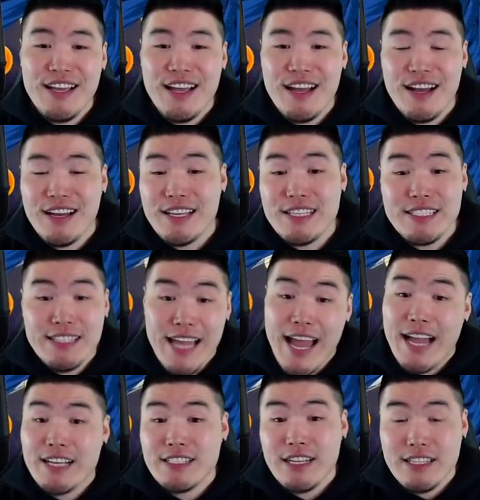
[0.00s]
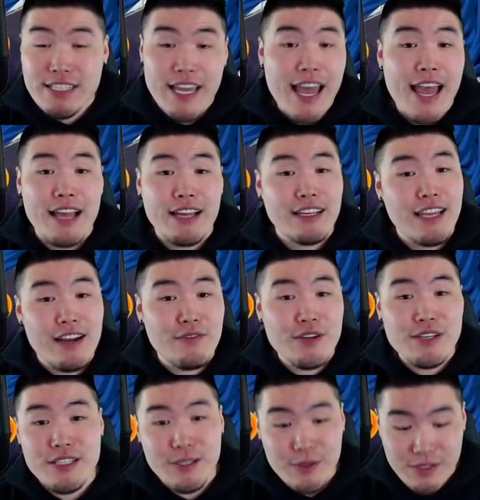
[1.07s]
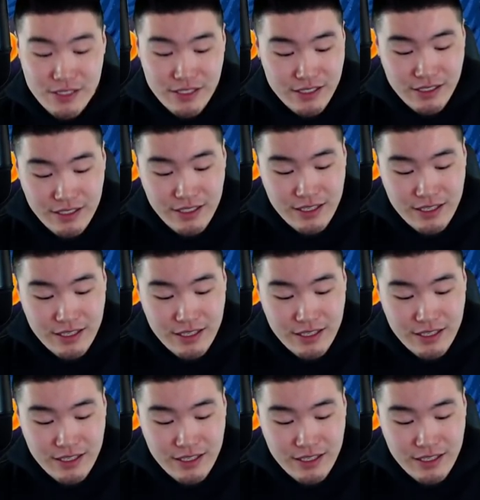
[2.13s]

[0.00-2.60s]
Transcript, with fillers: uh, he stacks attack every single turn.